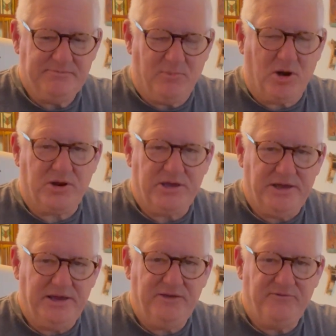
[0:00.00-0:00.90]
Mark
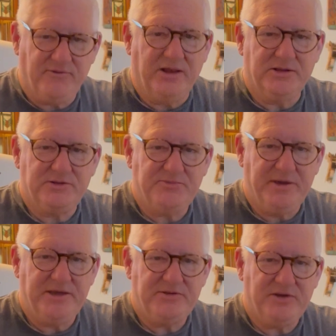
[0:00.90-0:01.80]
King fretless
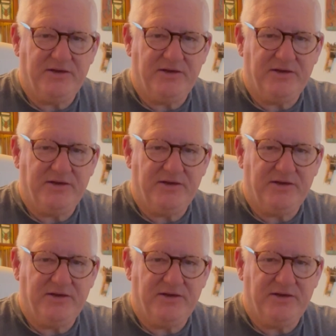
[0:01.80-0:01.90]
bass.